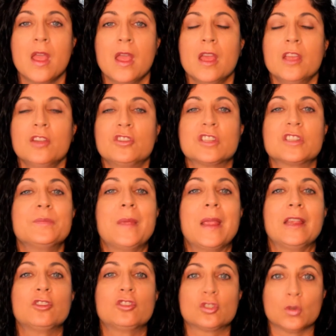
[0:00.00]
just
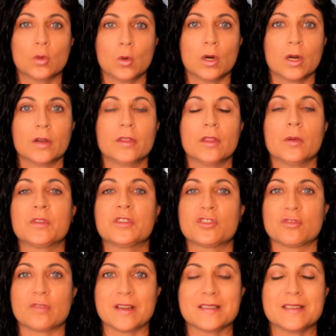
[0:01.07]
make sure that with
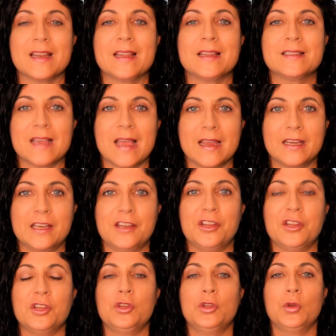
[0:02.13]
stress and anxiety,
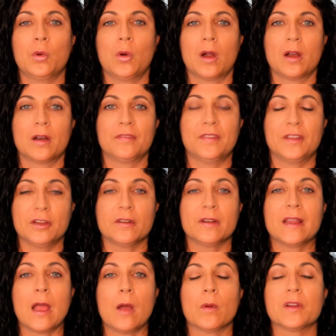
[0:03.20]
you are figuring
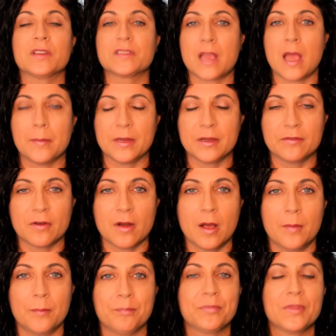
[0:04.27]
out where it's coming
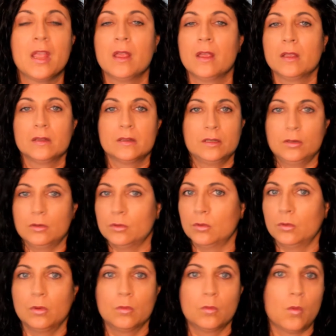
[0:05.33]
from. You
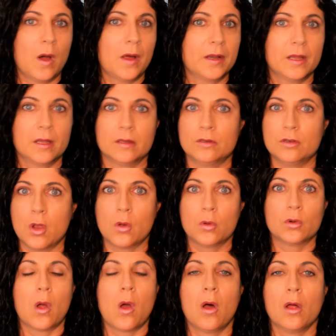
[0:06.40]
want to note
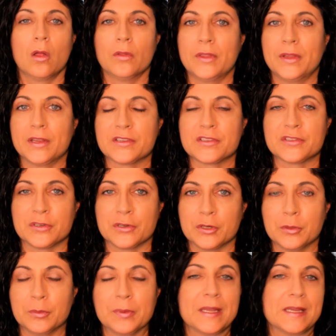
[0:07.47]
all the external
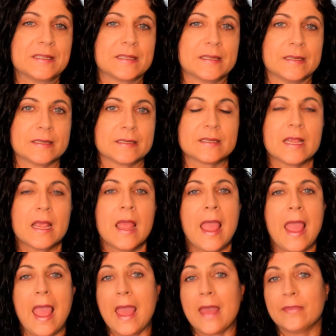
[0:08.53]
places,
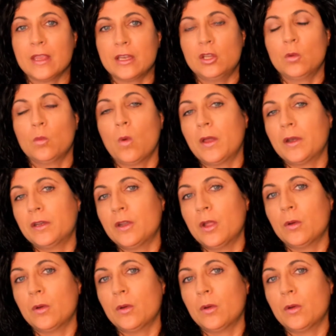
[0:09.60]
and then you want to note